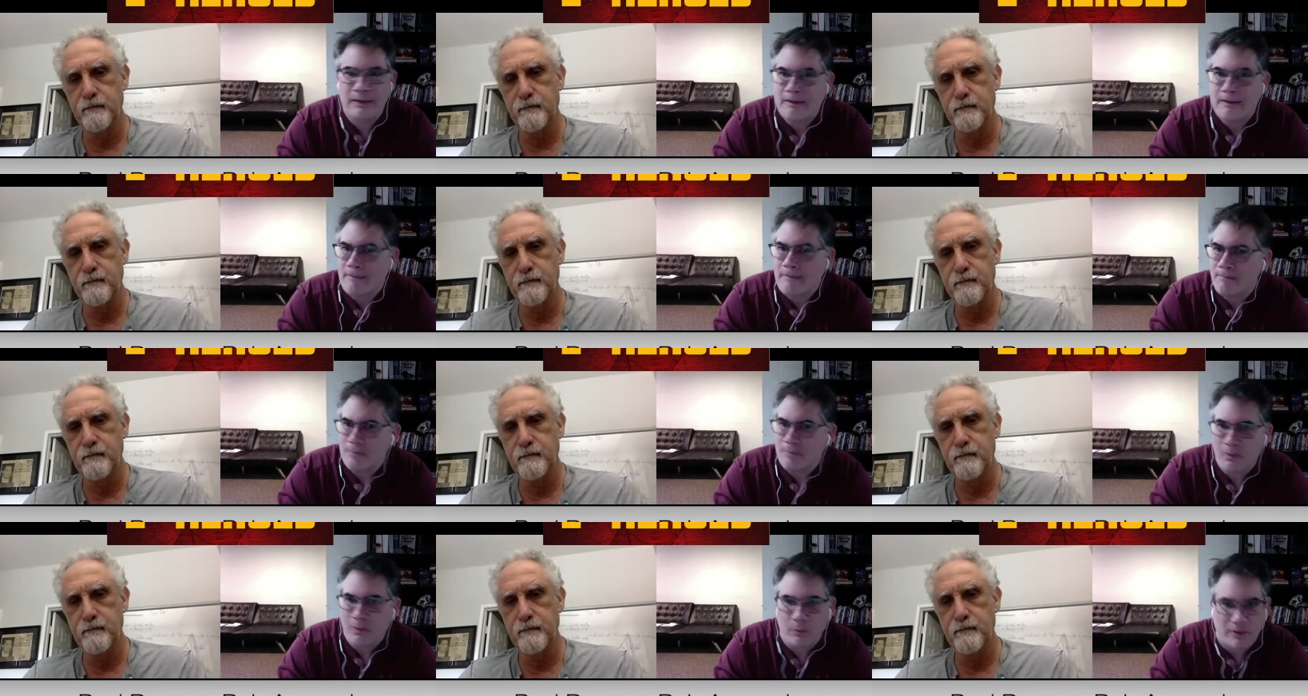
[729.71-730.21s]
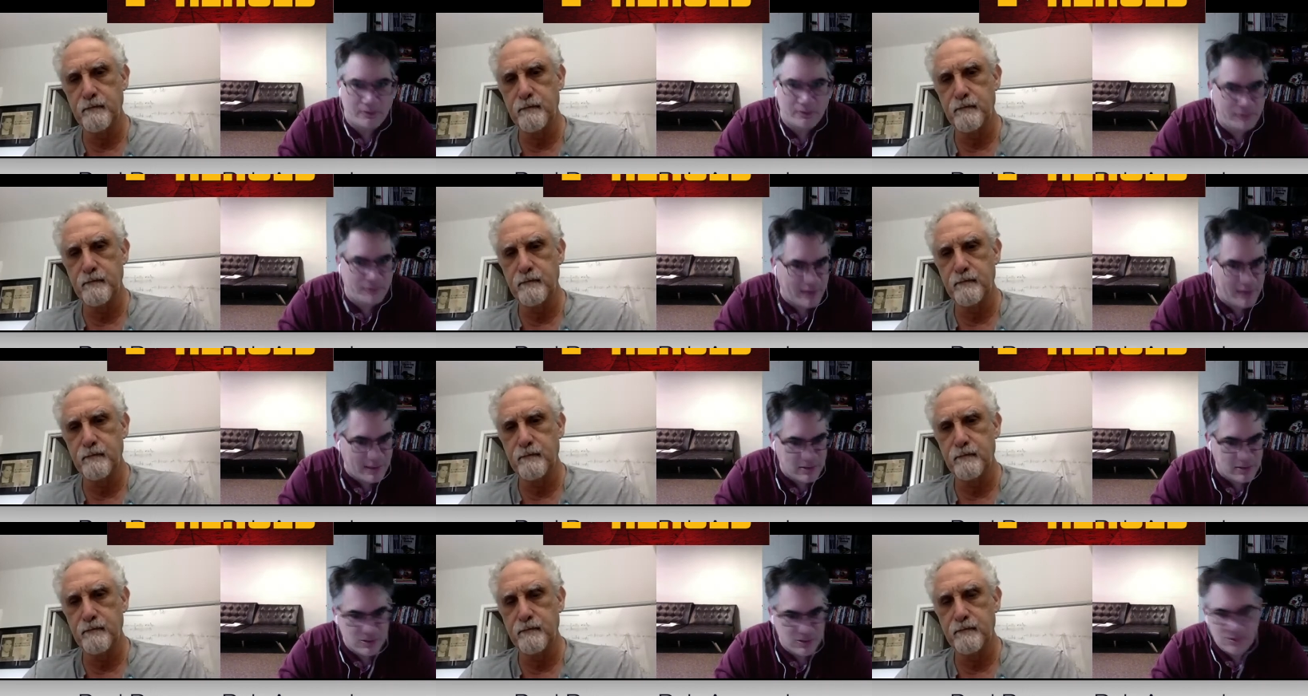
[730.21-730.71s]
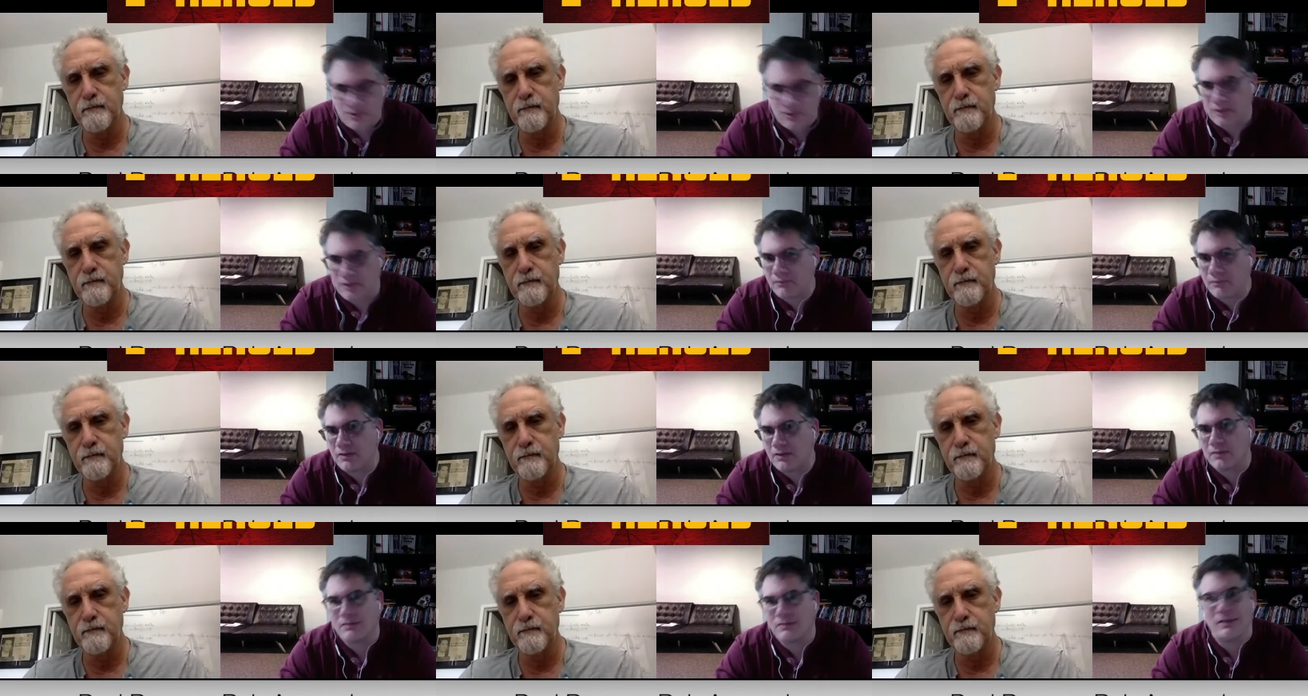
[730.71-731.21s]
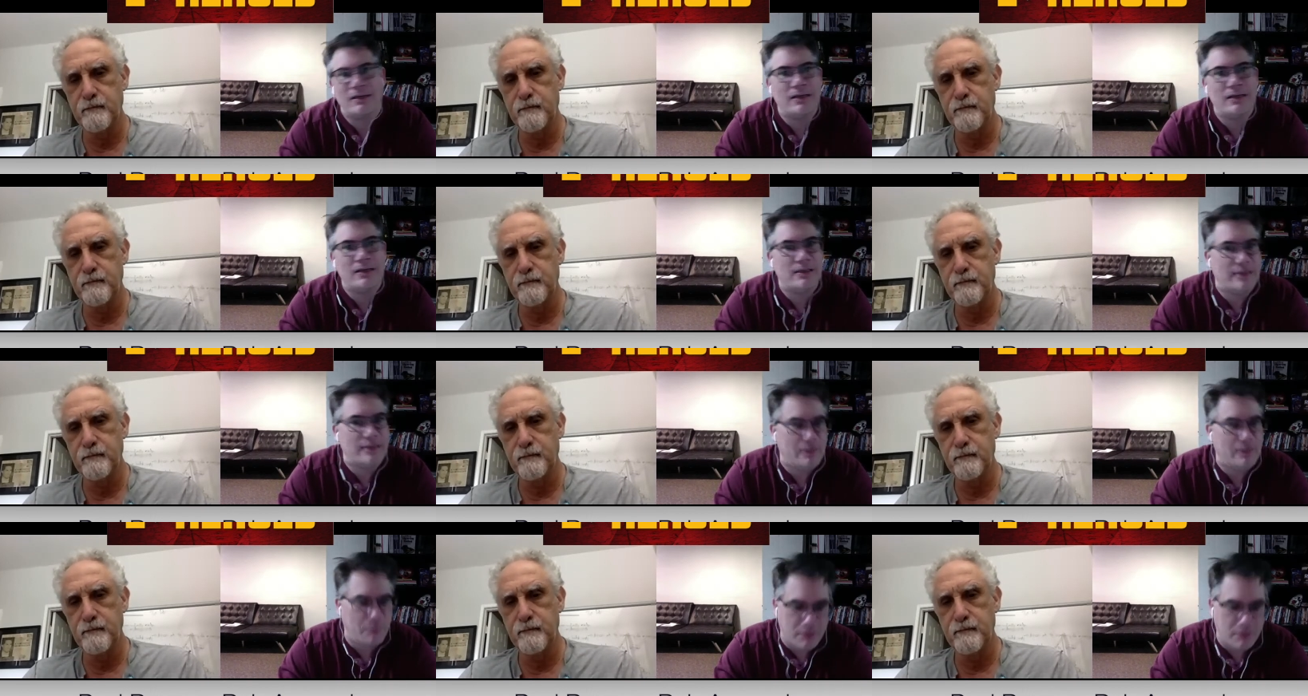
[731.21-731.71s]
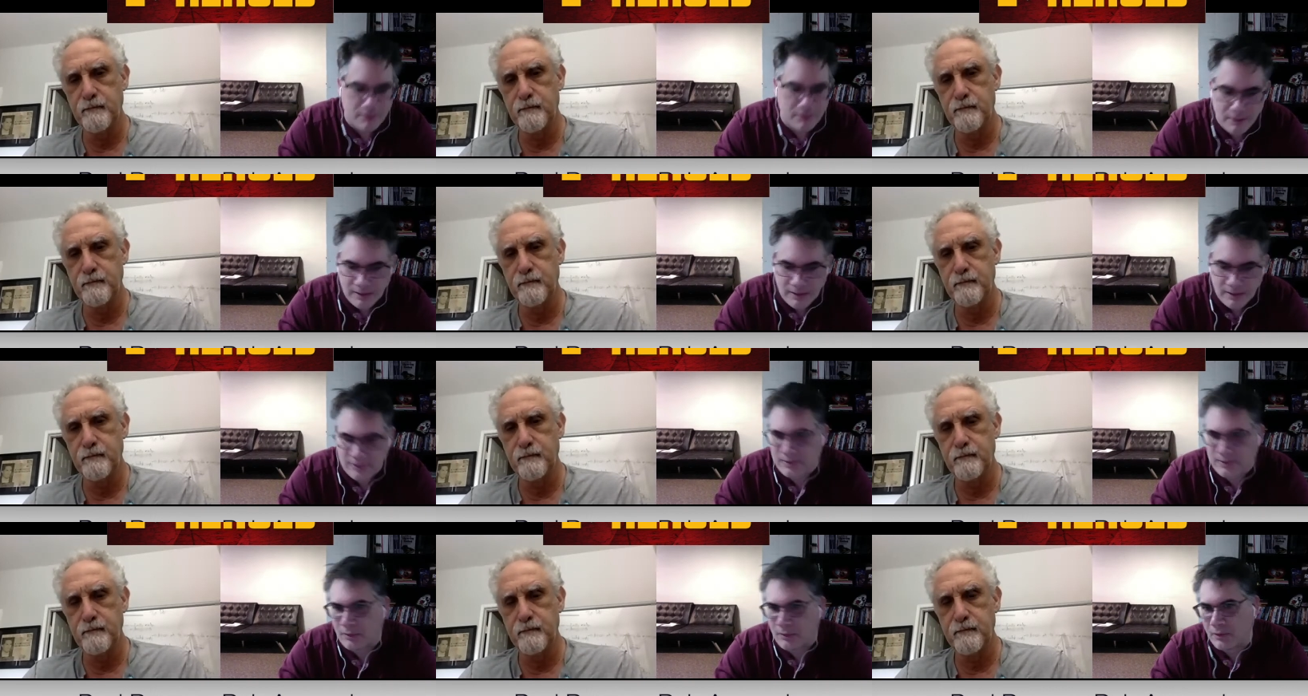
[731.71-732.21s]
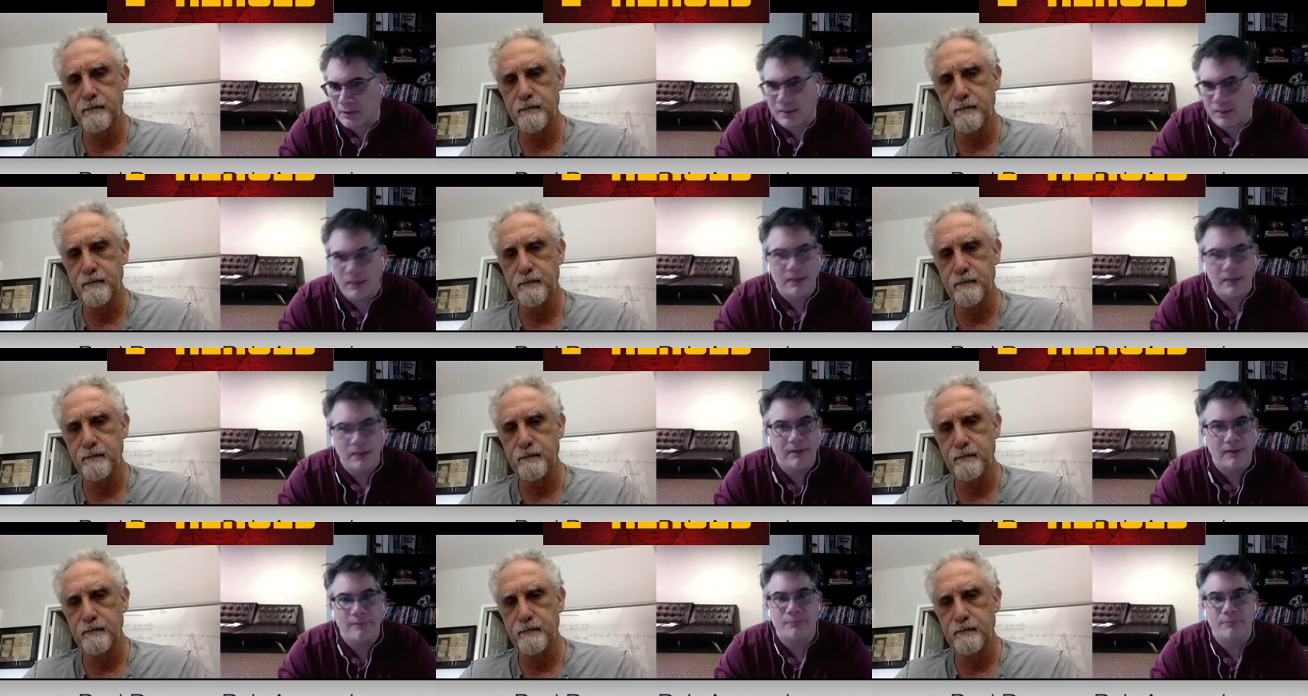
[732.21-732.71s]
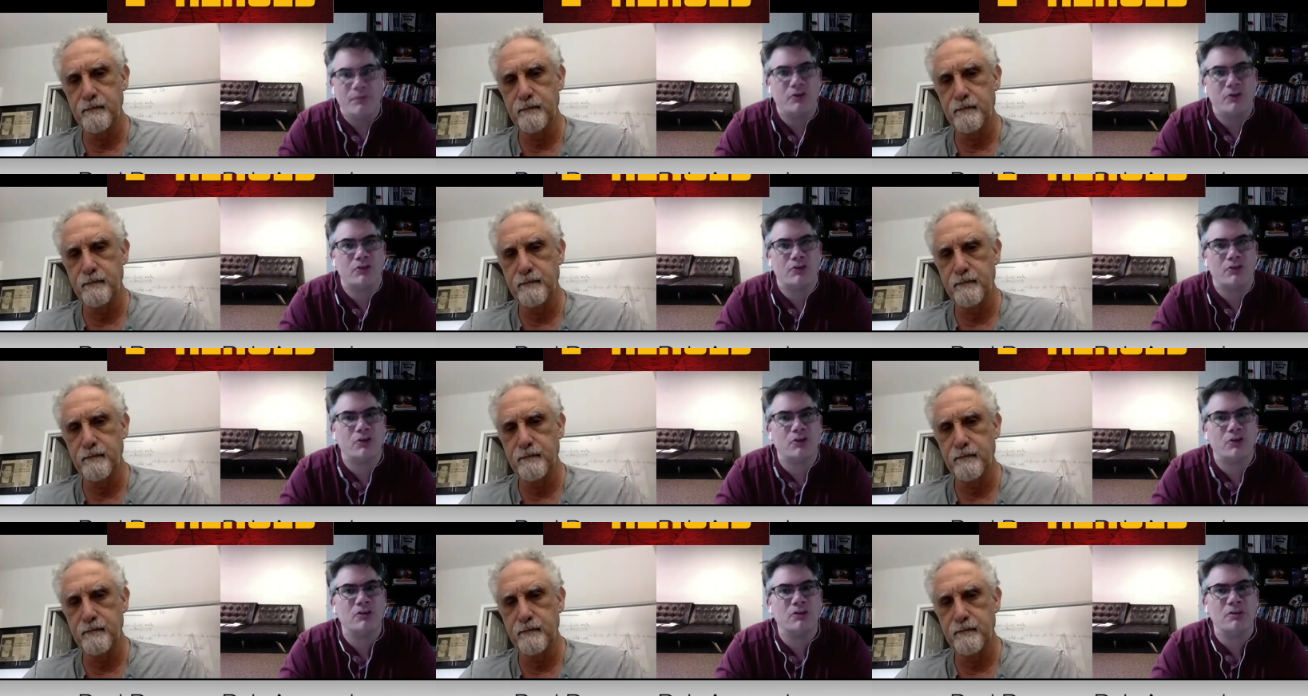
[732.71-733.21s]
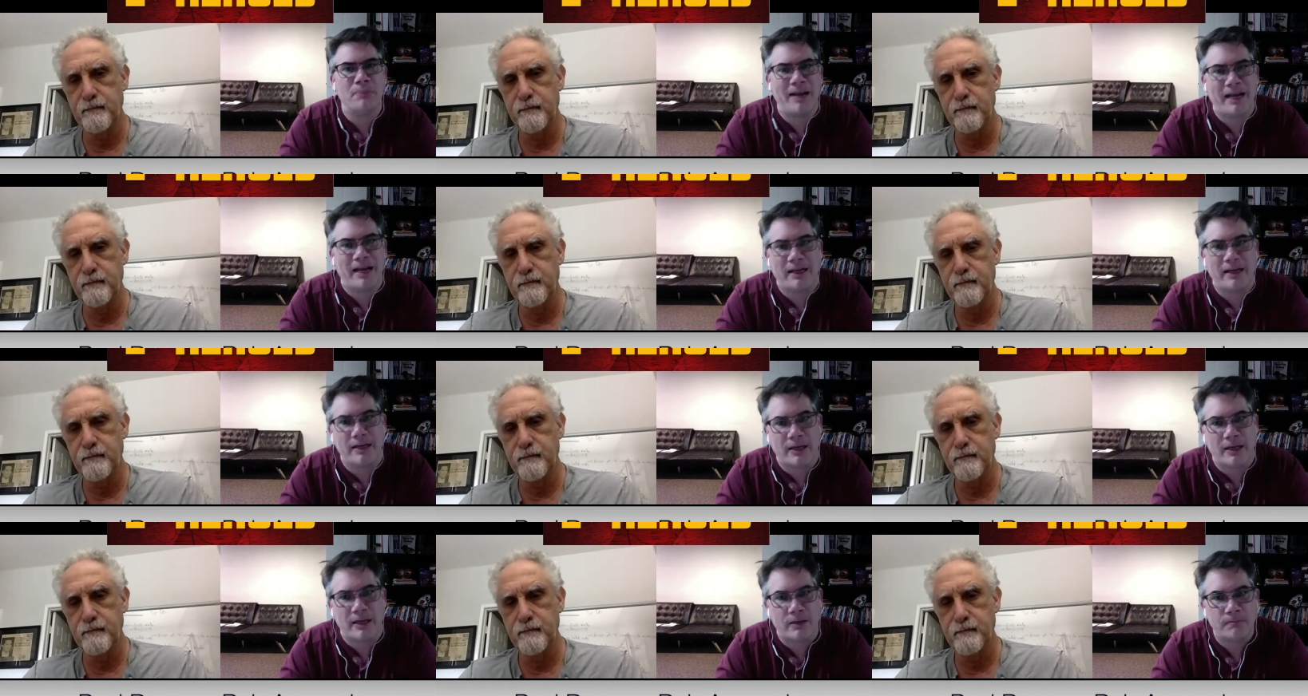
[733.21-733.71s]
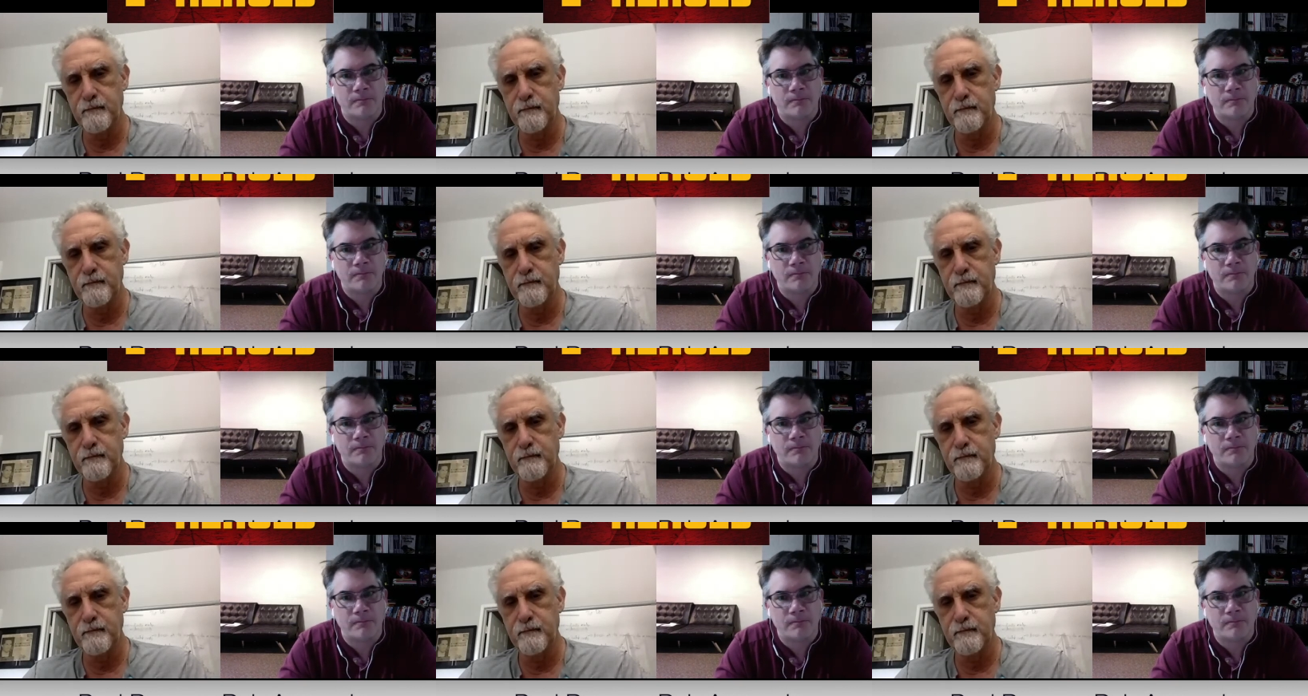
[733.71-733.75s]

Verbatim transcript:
Speaker 1: They want the fastest service. They want this. They want that. They're so demanding.